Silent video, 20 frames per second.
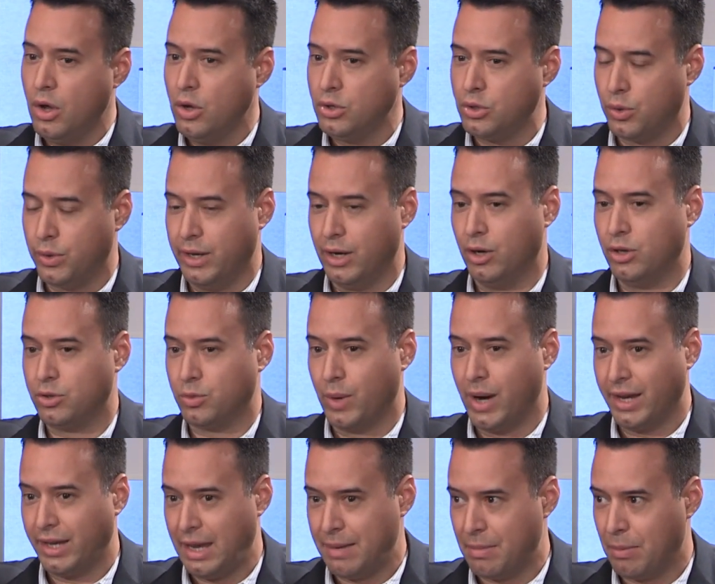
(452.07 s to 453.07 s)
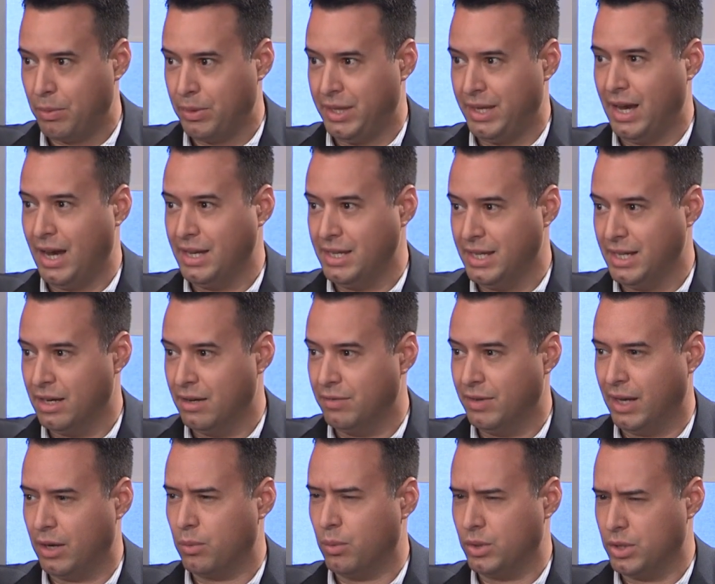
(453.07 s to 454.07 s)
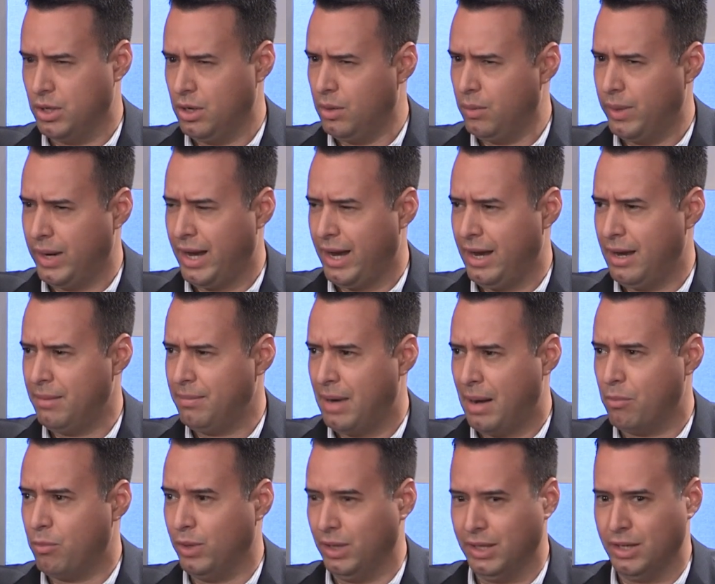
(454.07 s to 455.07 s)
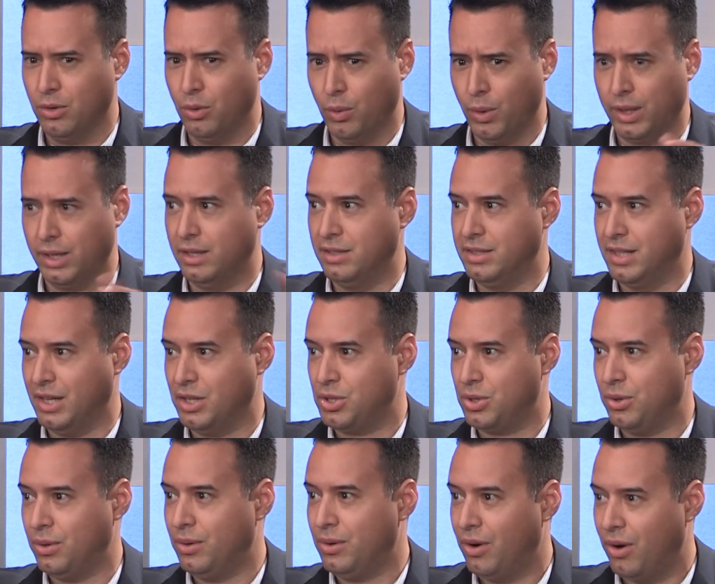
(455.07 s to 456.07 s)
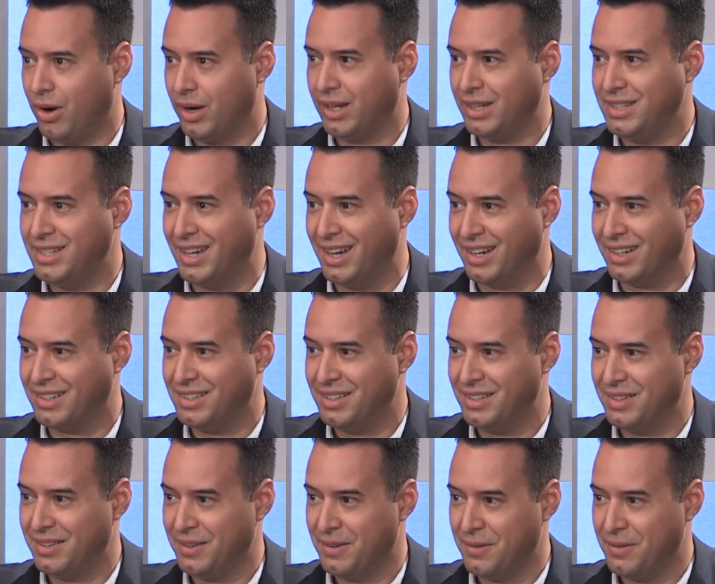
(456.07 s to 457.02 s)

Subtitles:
So there's where I came up with the idea of like, well, you know what I am? I'm really an organizational architect.